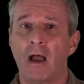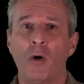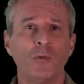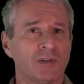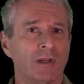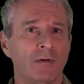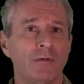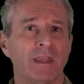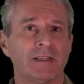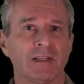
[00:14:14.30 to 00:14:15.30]
Also,
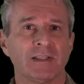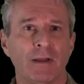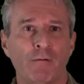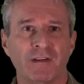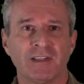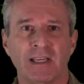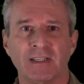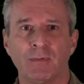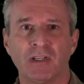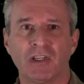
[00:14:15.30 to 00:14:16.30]
there's a
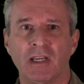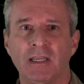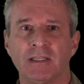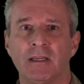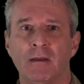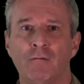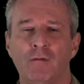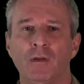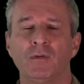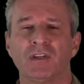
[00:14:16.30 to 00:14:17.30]
self-assessment sheet
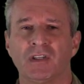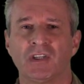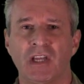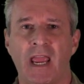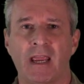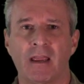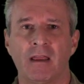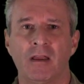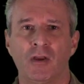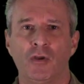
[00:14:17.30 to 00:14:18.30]
for you to check
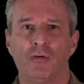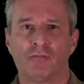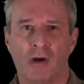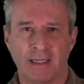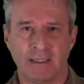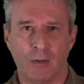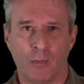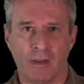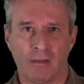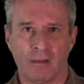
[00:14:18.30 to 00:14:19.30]
your writing
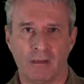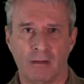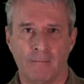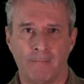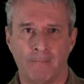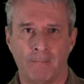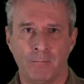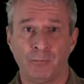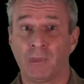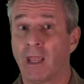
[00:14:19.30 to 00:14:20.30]
with.
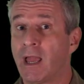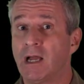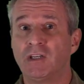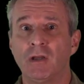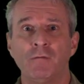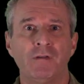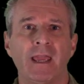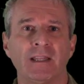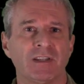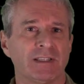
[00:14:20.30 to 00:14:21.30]
And don't
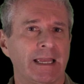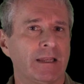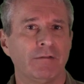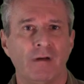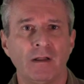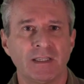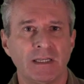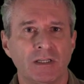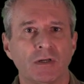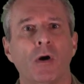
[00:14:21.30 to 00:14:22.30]
forget to take
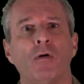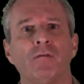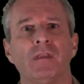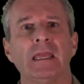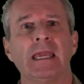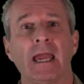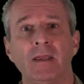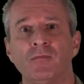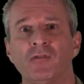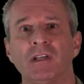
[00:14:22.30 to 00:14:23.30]
advantage of the
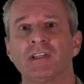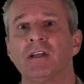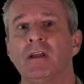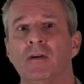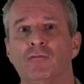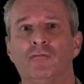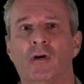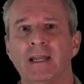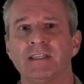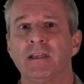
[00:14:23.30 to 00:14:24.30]
Cambridge
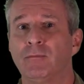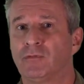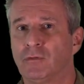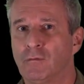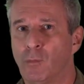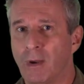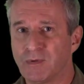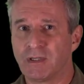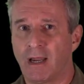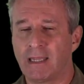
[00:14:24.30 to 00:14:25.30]
Write and Improve
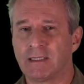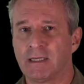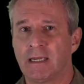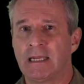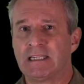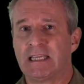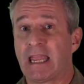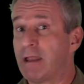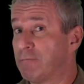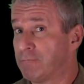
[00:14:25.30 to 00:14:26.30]
website to
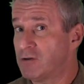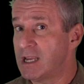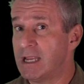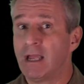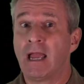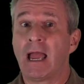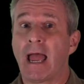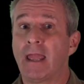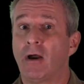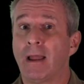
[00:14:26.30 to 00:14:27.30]
get free
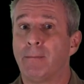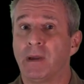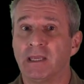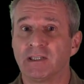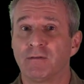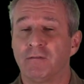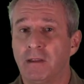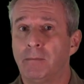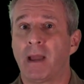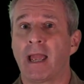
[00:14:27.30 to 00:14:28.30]
AI-based
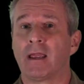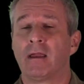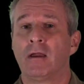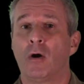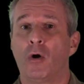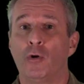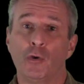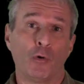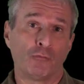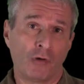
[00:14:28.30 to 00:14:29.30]
feedback on
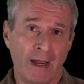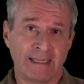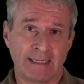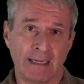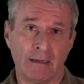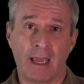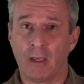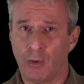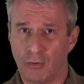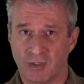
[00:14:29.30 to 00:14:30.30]
your writing,
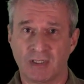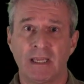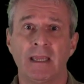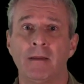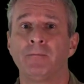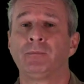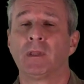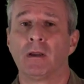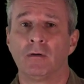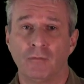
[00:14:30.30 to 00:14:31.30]
and you'll see
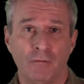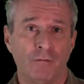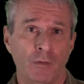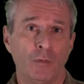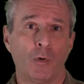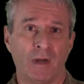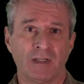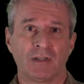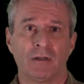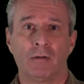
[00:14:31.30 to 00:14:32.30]
a review
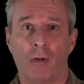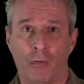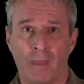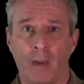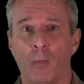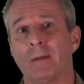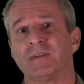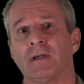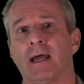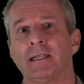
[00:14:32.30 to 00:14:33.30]
question on their
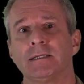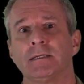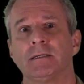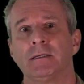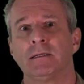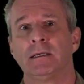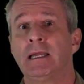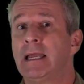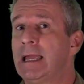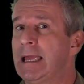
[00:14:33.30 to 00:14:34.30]
website.
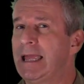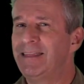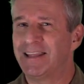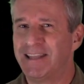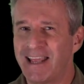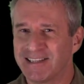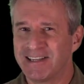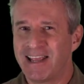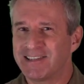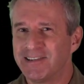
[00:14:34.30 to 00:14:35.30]
In the next
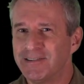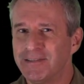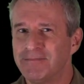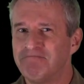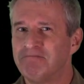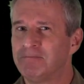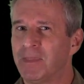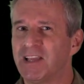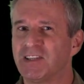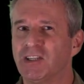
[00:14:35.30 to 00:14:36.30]
lesson,
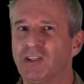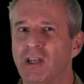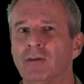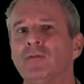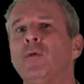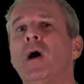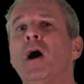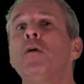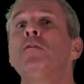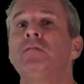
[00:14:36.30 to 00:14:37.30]
there's a general
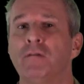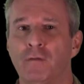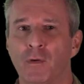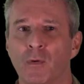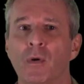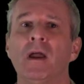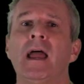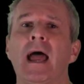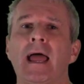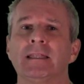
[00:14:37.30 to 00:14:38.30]
overview
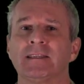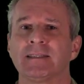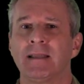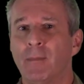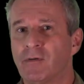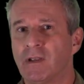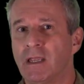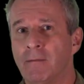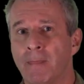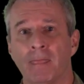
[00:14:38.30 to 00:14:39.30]
and
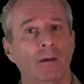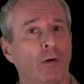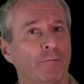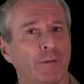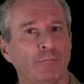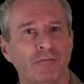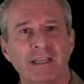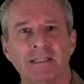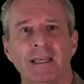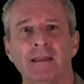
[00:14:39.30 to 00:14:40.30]
summary of the
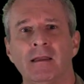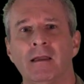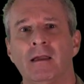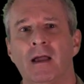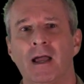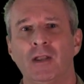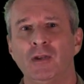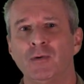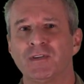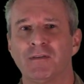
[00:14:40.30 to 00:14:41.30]
reading and
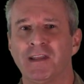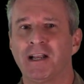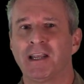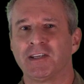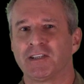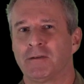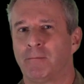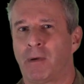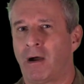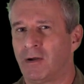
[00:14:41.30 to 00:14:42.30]
use of English
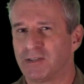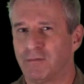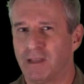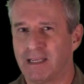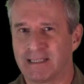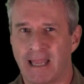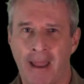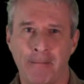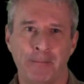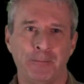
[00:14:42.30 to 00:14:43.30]
part of the
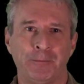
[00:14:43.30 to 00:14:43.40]
exam.